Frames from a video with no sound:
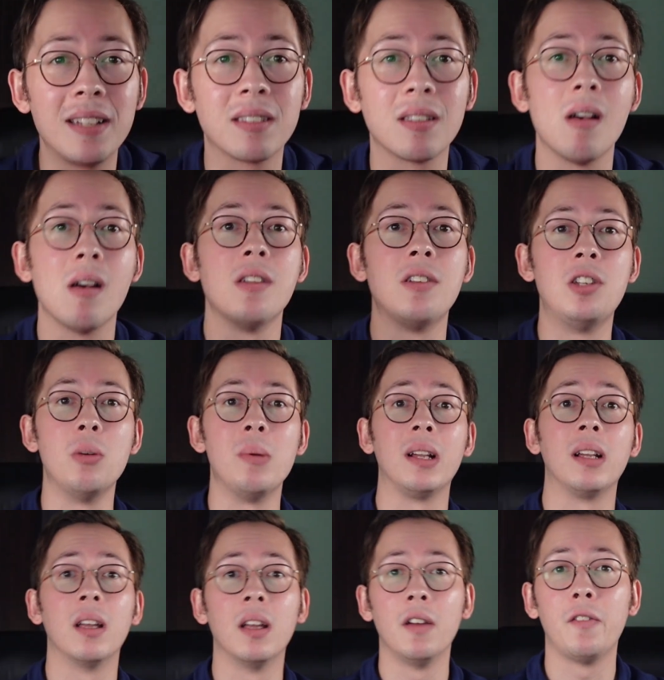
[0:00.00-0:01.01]
started
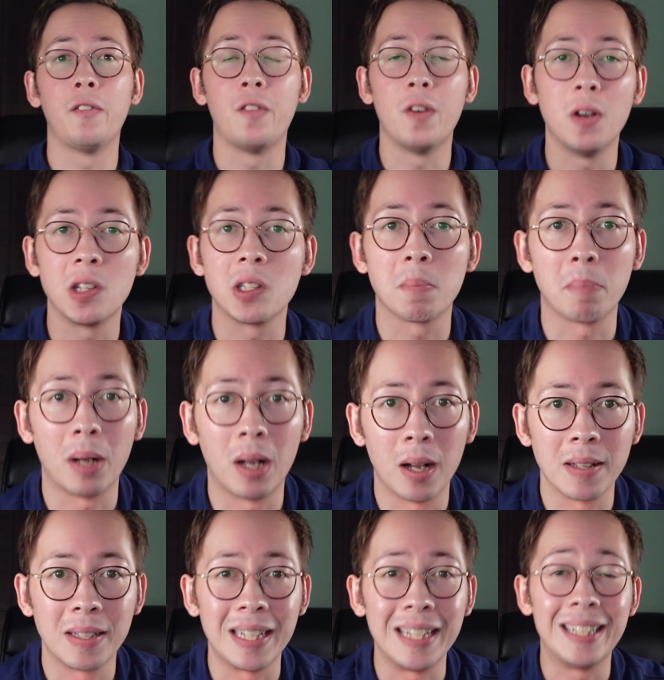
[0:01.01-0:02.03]
doing first
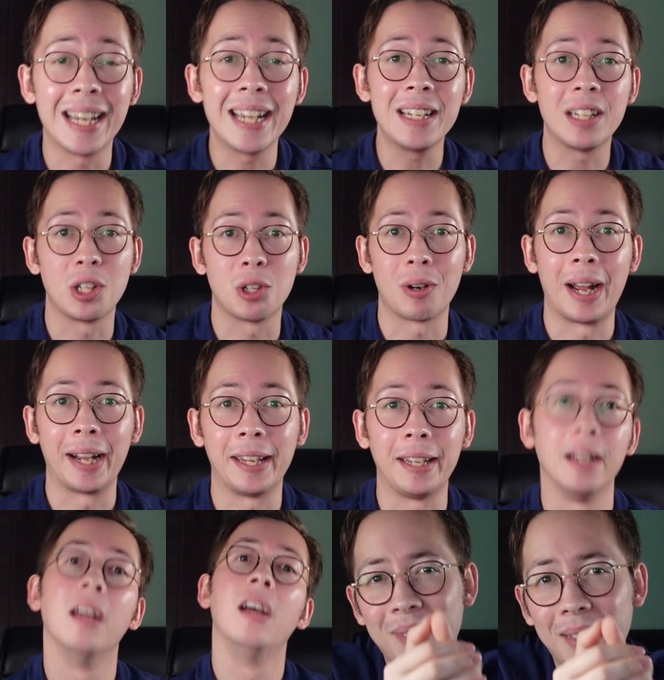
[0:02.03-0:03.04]
party data
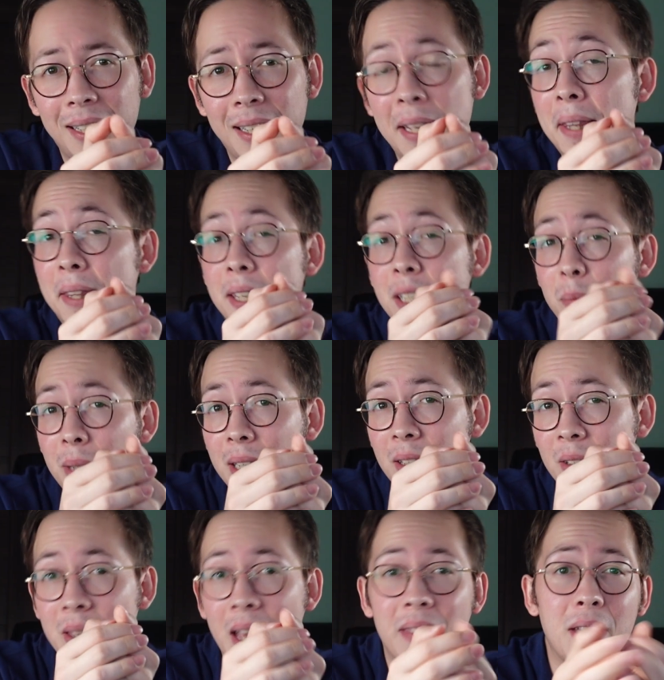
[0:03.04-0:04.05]
tracking. This
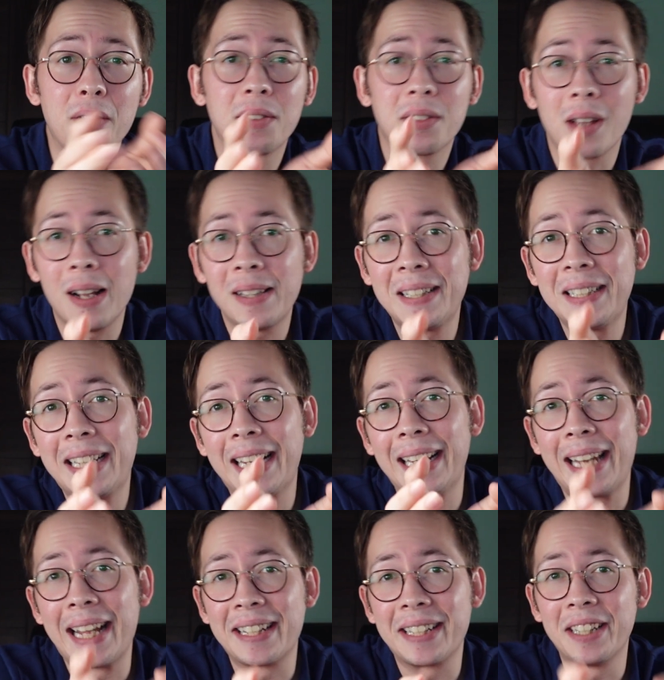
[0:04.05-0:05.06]
means that they've started
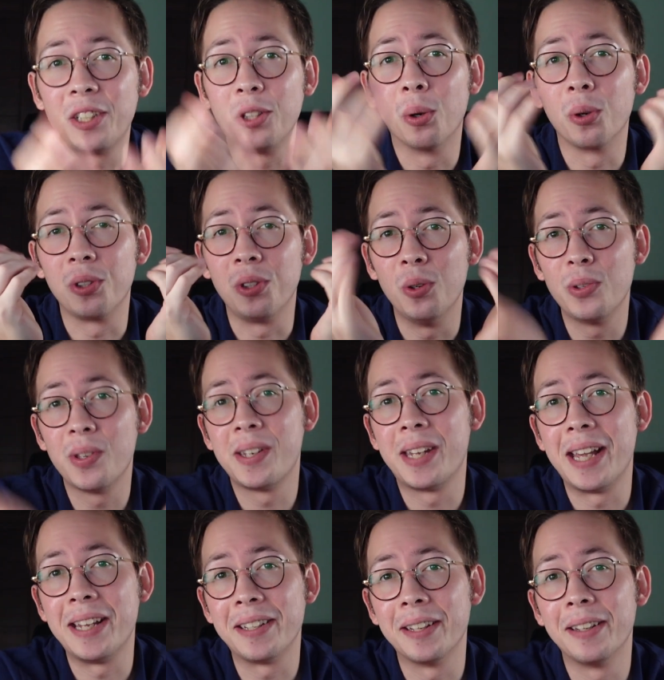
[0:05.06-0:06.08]
collecting your user
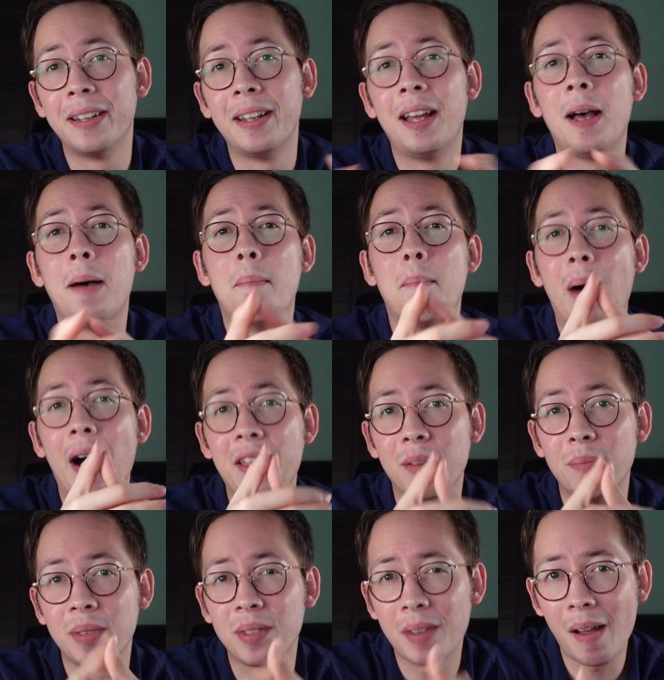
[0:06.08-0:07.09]
data by
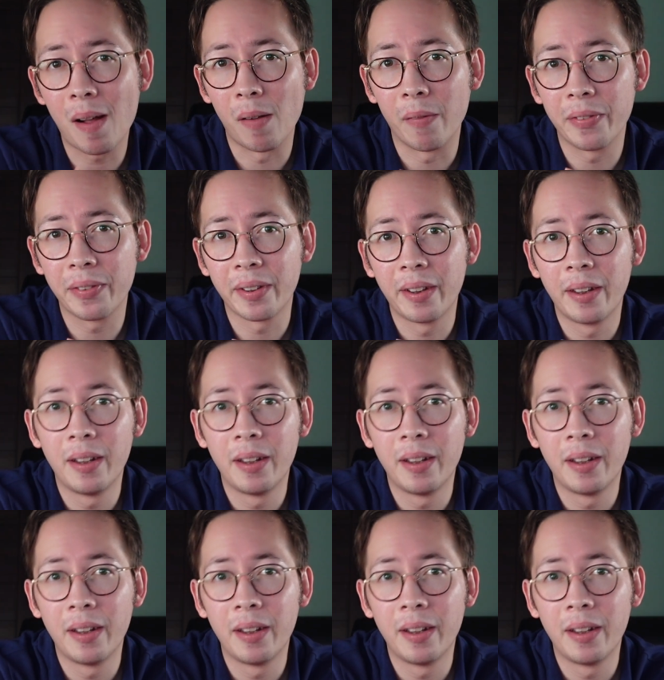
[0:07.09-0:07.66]
themselves.